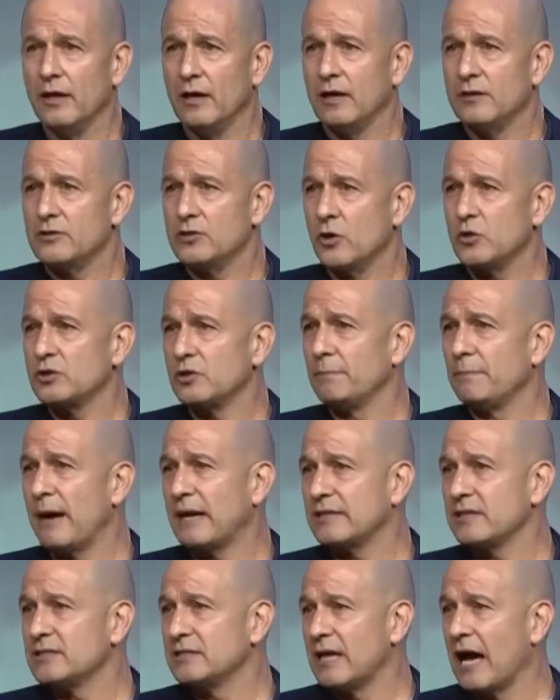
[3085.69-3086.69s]
Social
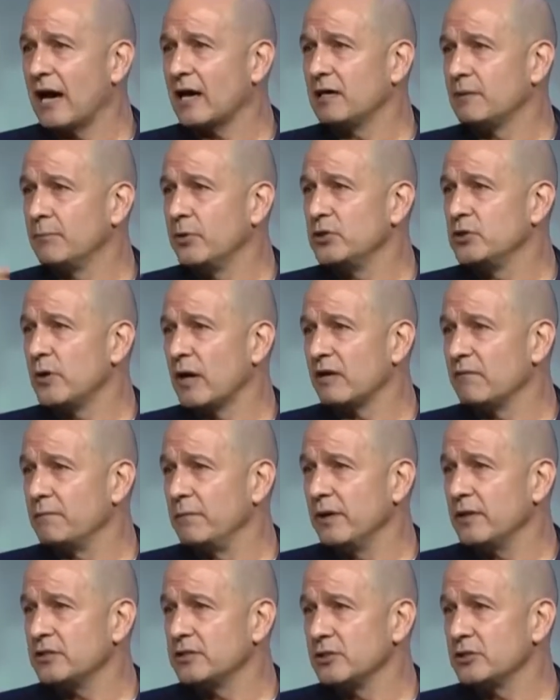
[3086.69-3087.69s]
impact is not going to put you out of
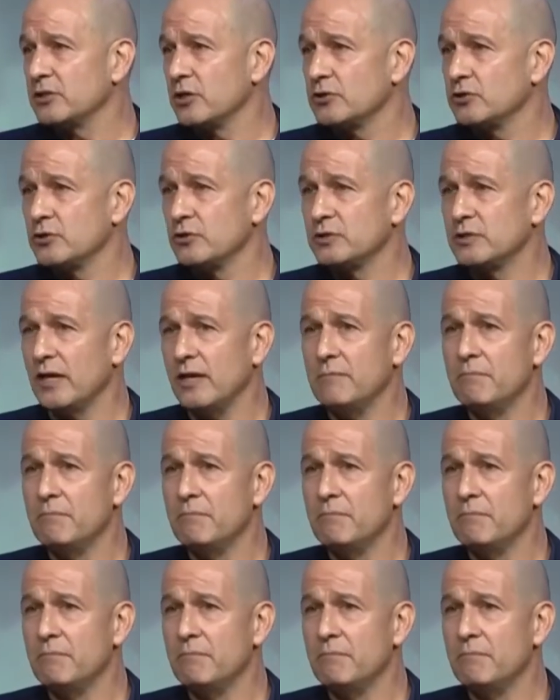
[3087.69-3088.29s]
business because there's a